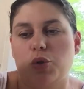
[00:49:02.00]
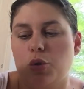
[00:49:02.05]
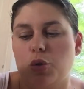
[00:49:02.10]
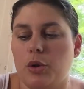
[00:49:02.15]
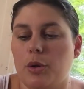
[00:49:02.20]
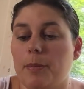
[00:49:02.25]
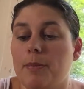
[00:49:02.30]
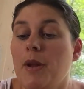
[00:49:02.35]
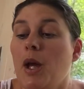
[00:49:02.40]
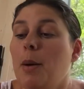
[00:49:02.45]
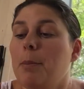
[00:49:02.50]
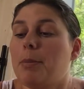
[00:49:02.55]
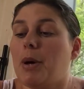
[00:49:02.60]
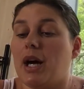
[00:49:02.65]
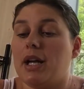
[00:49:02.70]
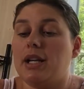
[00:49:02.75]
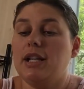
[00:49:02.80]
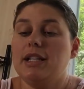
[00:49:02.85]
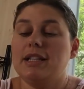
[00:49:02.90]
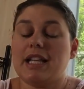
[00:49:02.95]
show you,
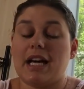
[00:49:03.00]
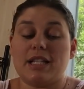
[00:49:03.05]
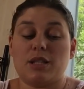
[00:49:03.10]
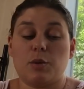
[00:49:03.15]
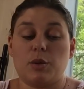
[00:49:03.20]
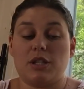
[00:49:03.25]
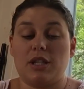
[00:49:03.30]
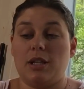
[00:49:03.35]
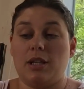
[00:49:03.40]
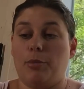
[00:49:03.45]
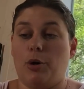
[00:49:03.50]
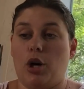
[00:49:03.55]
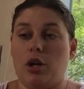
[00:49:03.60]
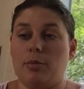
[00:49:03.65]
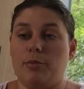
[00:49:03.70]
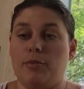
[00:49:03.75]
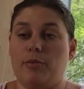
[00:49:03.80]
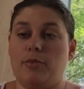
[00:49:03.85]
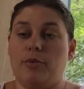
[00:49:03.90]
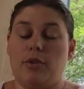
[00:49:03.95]
but that's what's in the
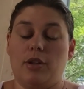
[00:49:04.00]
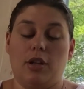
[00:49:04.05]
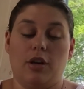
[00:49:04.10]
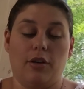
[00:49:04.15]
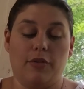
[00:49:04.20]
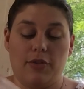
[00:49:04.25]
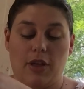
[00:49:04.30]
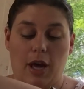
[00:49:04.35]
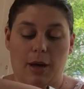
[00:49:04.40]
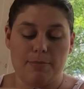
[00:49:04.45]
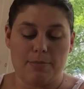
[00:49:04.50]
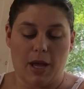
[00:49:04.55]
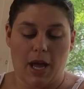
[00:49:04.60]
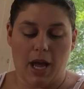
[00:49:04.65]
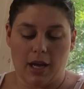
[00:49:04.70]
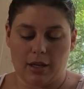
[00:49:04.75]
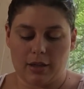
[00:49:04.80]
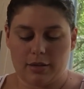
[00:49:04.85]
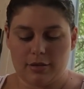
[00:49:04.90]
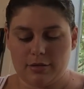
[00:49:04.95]
bottom of that
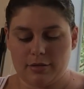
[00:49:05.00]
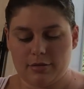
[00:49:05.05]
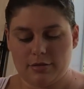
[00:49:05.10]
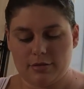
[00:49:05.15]
bag.